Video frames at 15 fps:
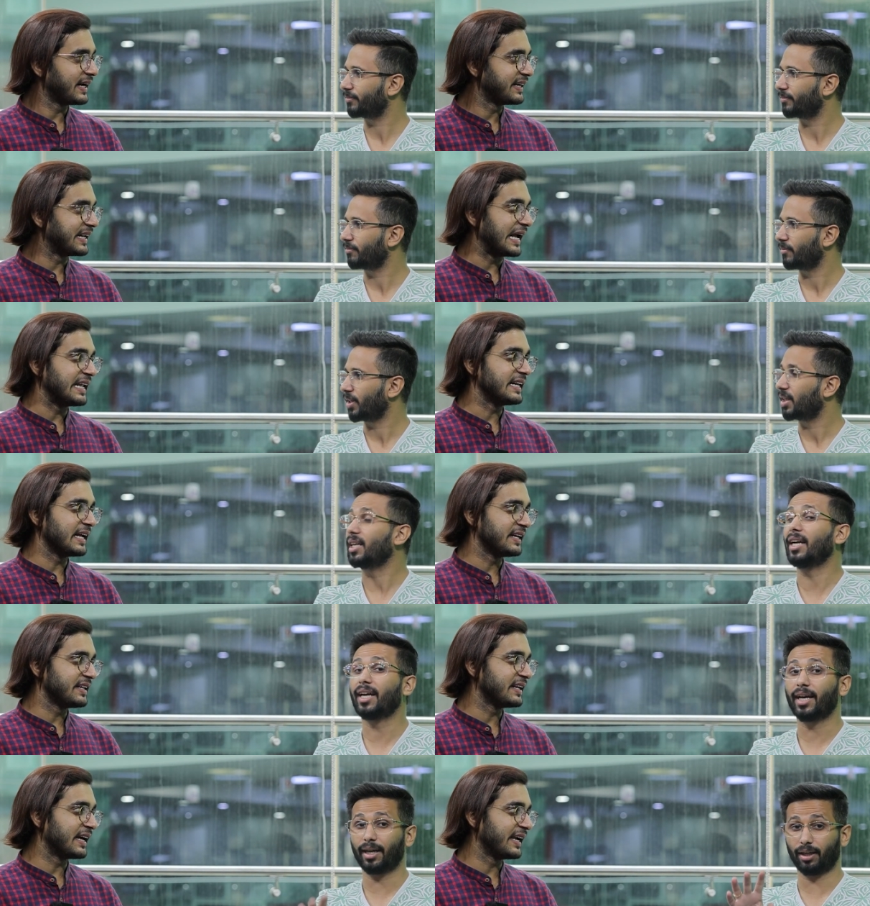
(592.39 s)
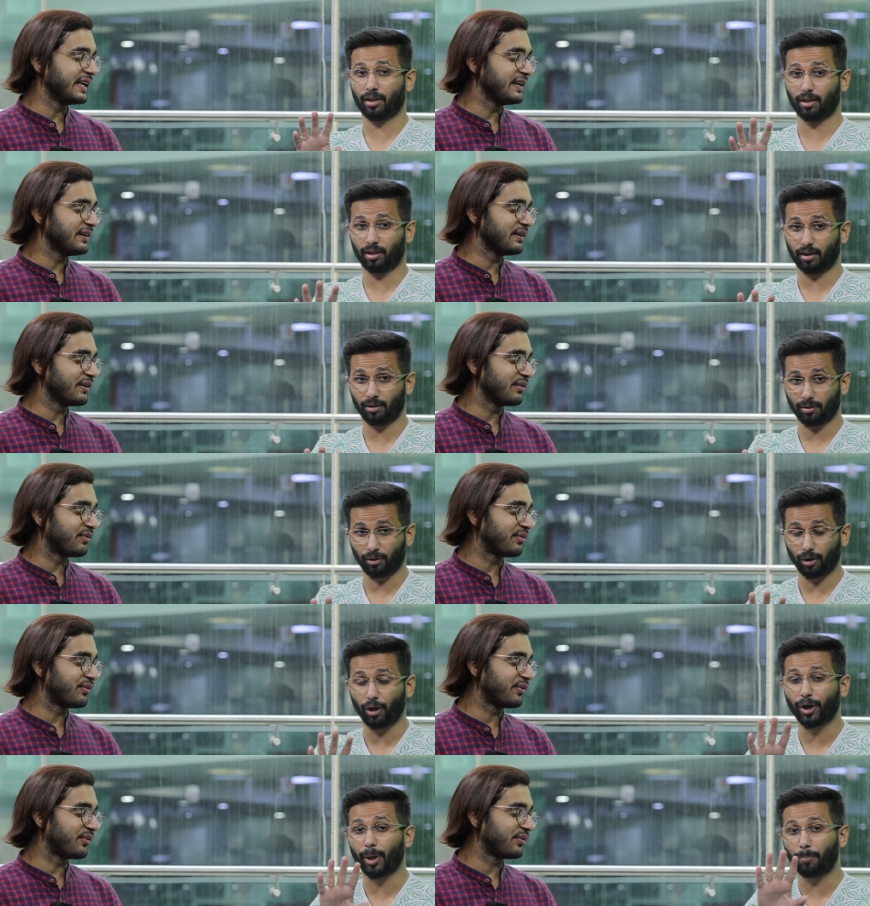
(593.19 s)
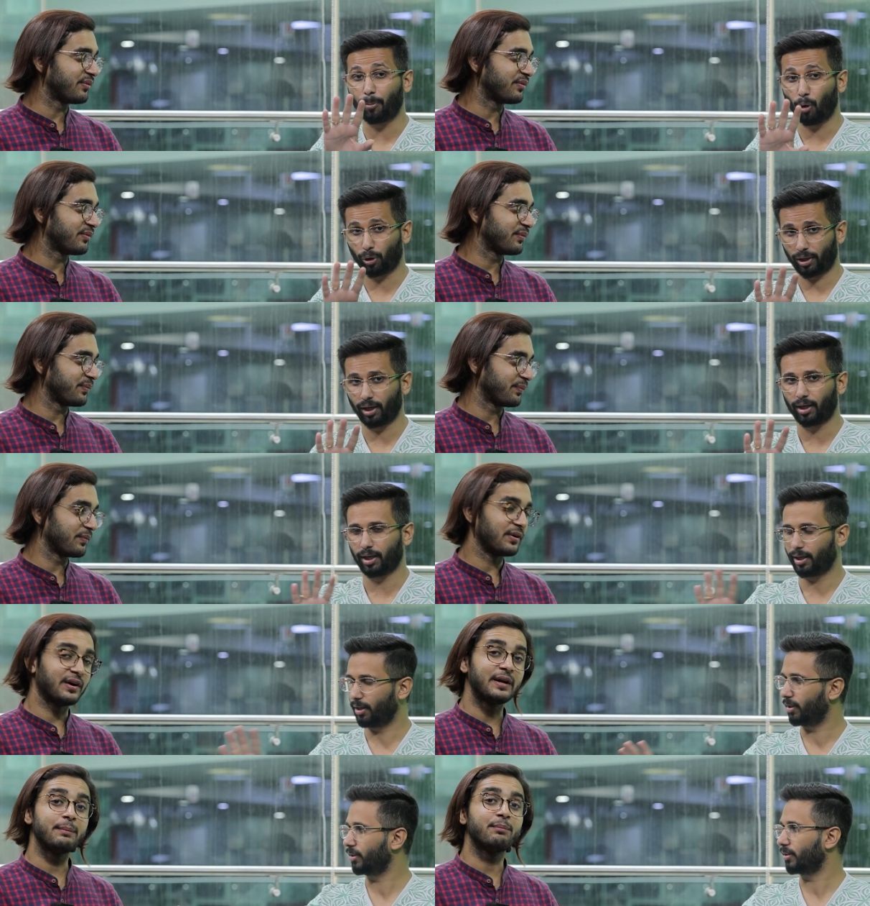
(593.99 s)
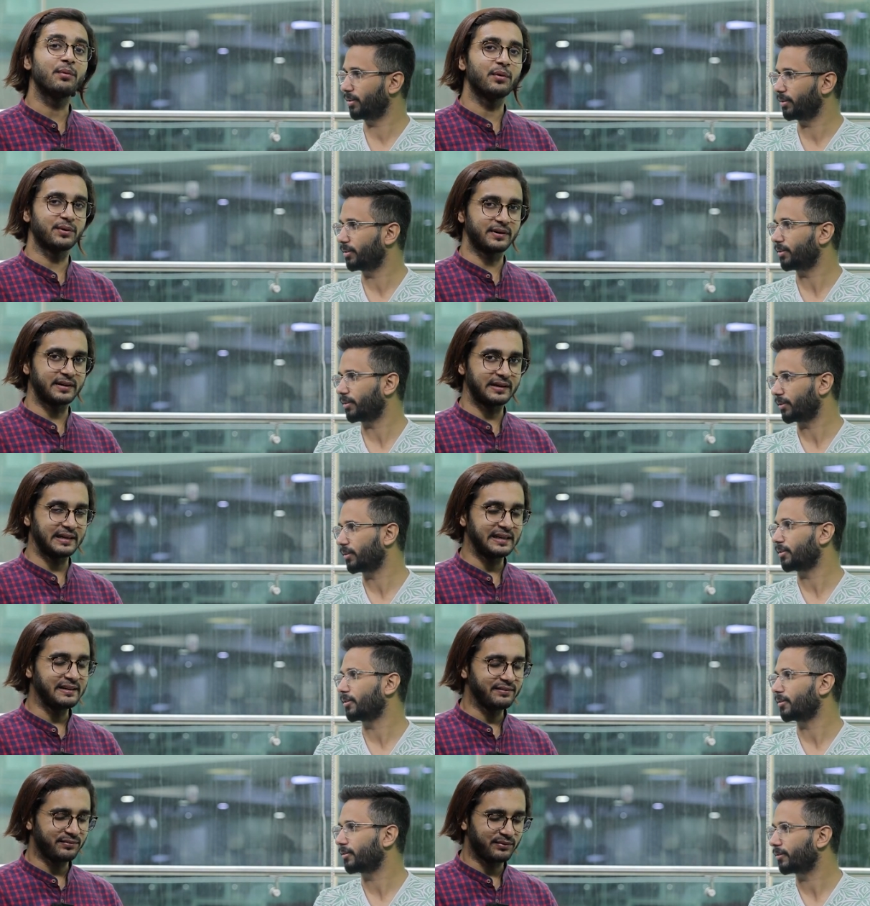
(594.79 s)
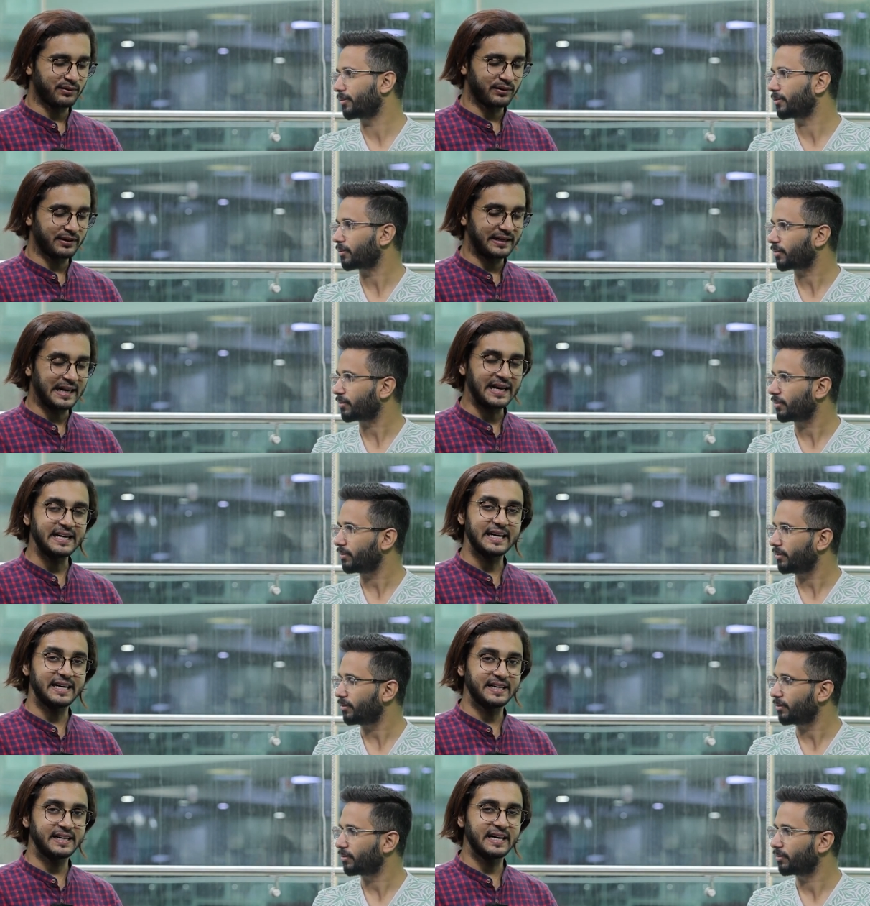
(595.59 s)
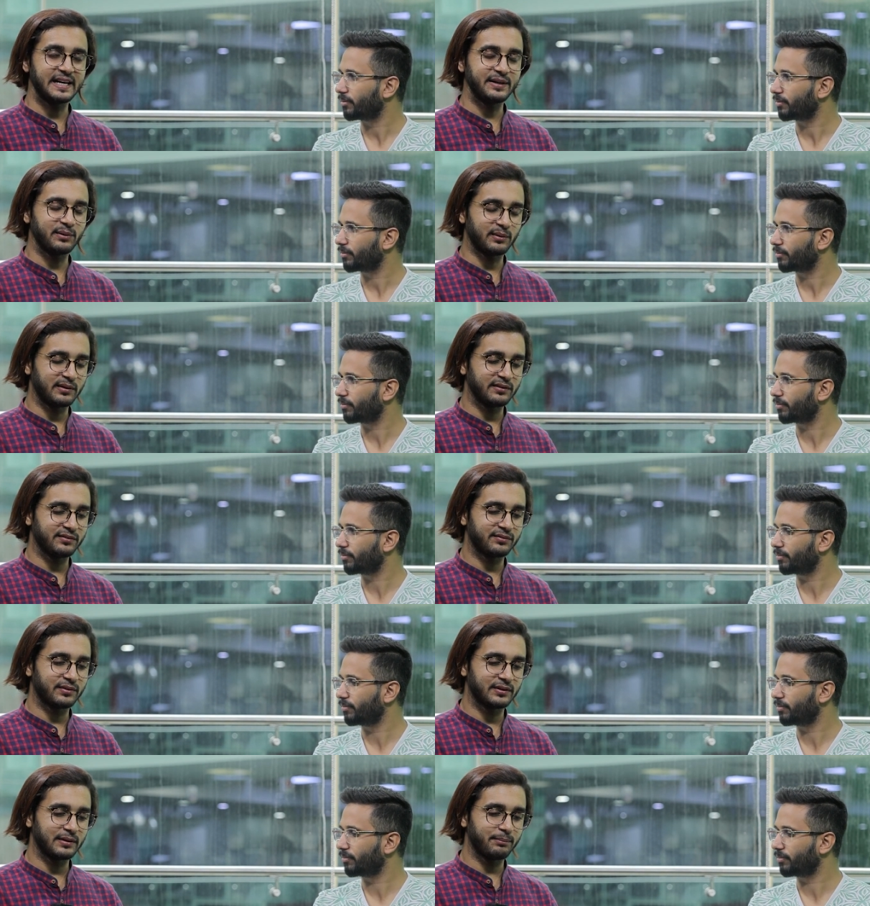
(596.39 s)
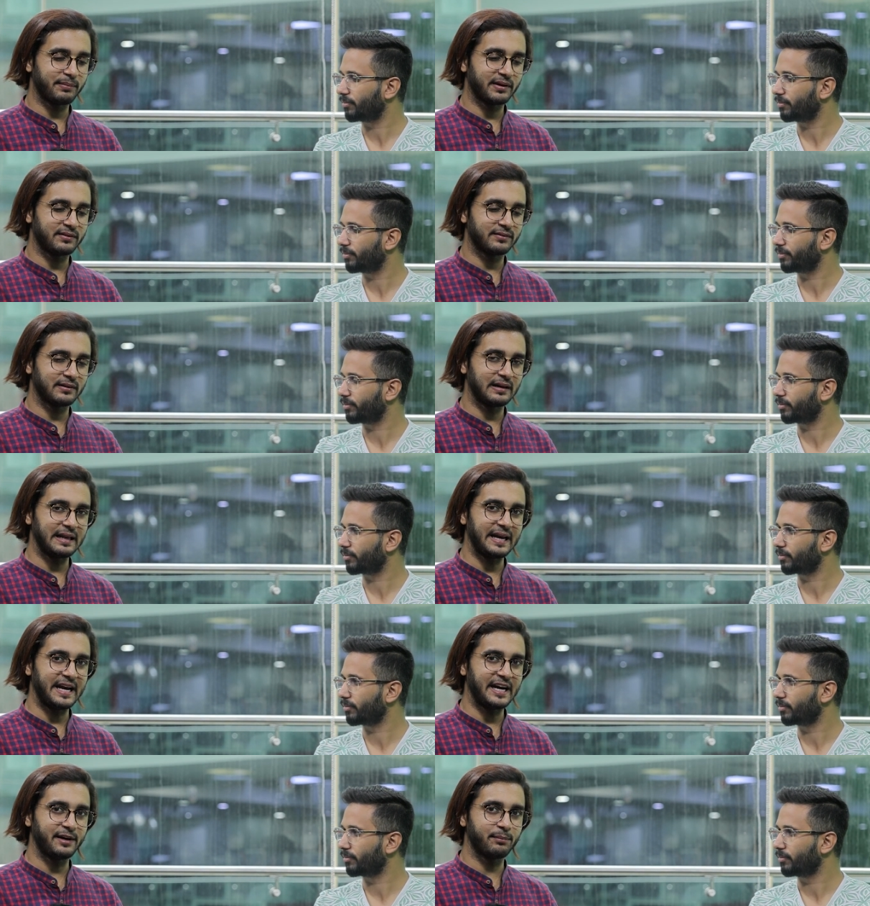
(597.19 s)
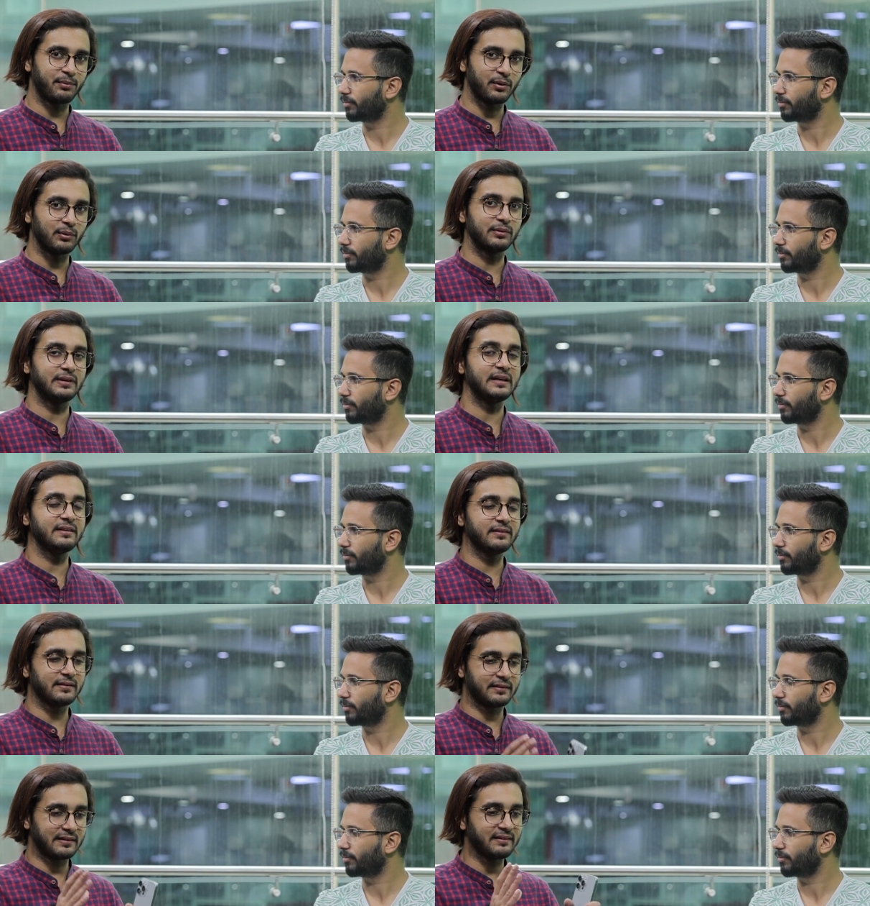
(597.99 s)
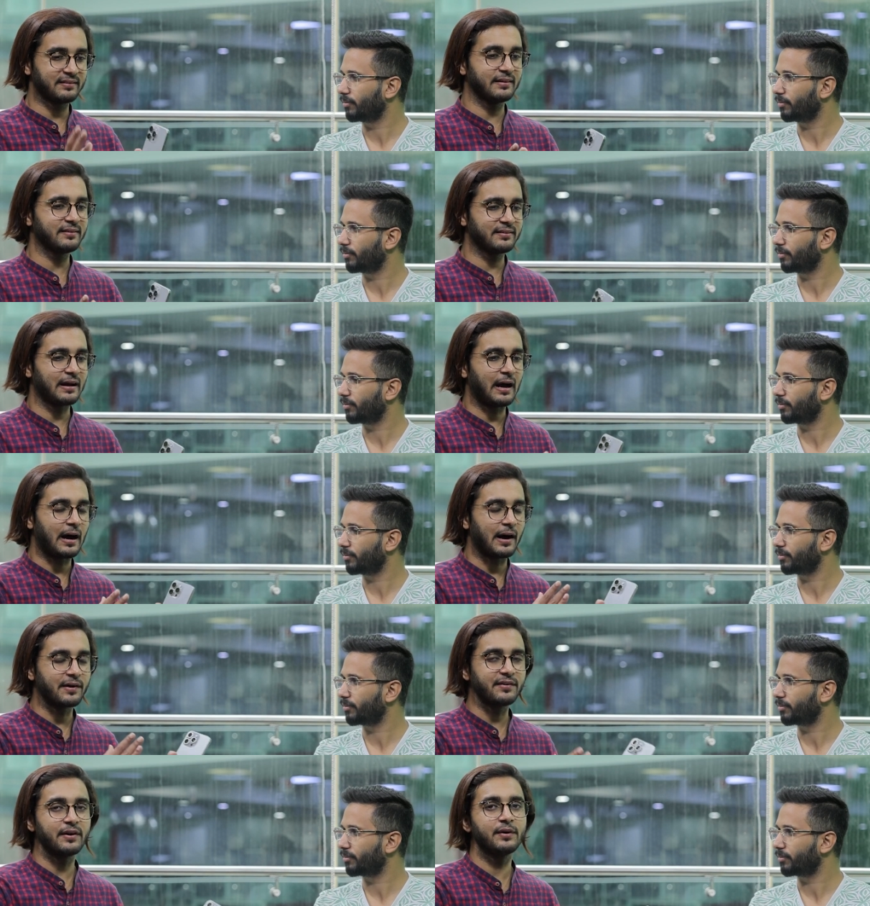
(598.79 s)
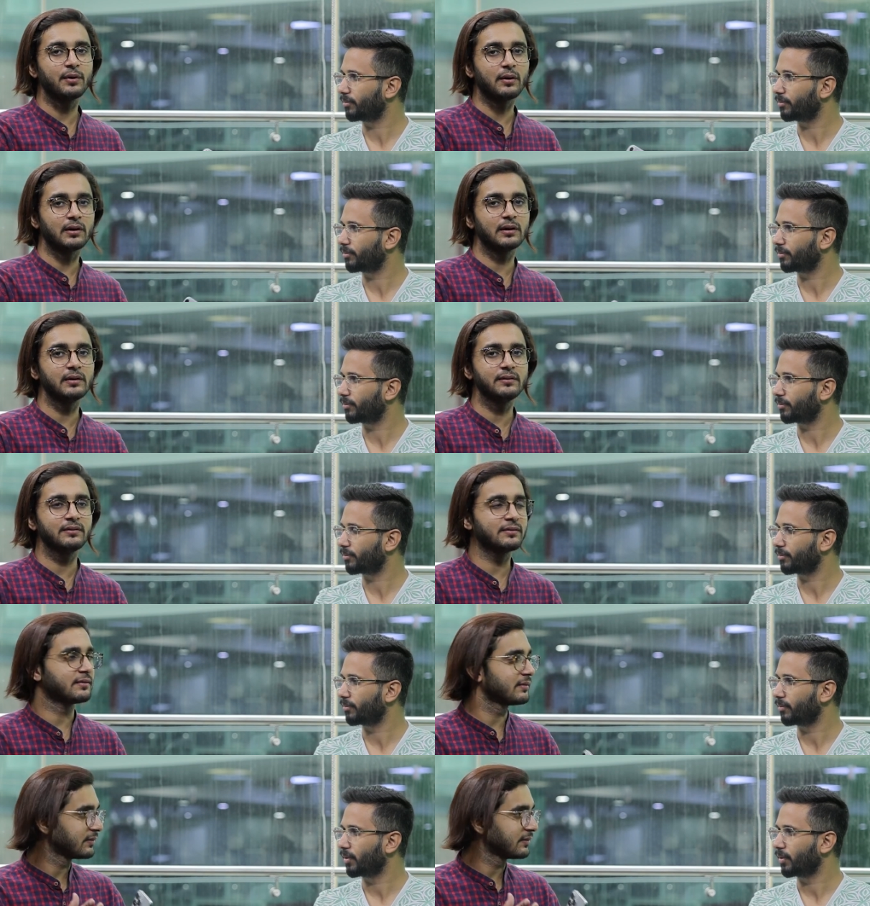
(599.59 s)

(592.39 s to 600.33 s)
Speaker 1: and $999
Speaker 2: uh, reportedly.
Speaker 1: Reportedly for $999 for the Pixel 8 Pro. These this is $100